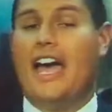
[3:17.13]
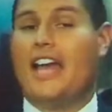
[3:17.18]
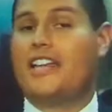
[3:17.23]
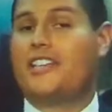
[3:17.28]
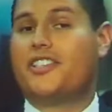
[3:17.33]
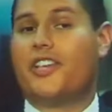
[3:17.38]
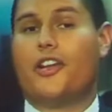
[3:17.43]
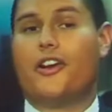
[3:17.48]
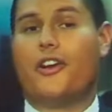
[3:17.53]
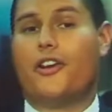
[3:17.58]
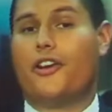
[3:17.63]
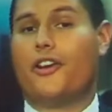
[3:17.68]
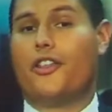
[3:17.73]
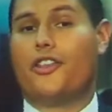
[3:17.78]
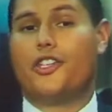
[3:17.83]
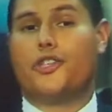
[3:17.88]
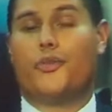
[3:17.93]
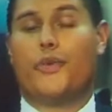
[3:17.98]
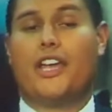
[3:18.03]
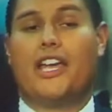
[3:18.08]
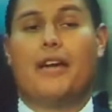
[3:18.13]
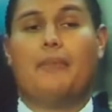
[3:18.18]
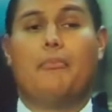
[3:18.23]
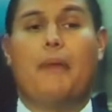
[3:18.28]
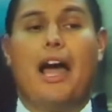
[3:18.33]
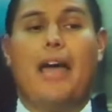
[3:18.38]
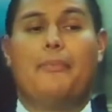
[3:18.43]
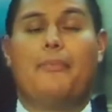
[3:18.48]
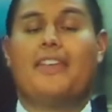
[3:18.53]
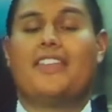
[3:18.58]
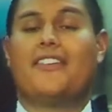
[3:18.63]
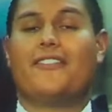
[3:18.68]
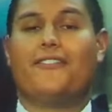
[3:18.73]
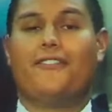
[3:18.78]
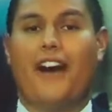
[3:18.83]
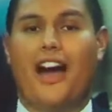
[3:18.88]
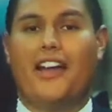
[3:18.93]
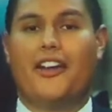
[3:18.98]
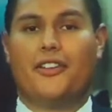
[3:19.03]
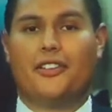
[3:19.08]
And he said earlier this week it might be the
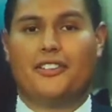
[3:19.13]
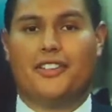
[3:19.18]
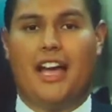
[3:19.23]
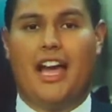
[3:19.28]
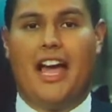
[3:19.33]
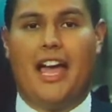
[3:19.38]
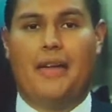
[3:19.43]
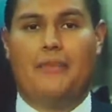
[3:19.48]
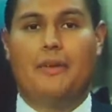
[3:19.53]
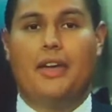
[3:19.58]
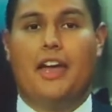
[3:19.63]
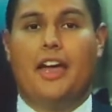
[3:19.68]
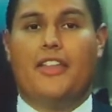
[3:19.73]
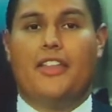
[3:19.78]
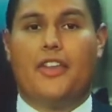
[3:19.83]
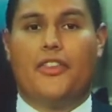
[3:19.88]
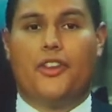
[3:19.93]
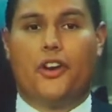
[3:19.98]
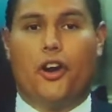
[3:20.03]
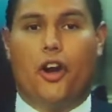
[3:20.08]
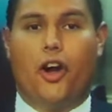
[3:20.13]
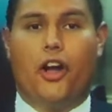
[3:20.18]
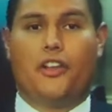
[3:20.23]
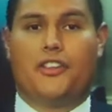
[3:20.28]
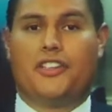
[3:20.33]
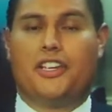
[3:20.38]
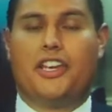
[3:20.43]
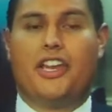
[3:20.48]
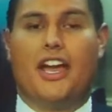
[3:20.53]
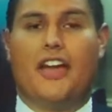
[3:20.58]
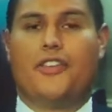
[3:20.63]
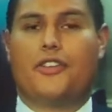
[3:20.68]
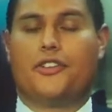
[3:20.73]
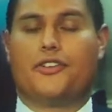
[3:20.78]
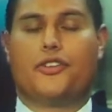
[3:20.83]
final time that they're all together.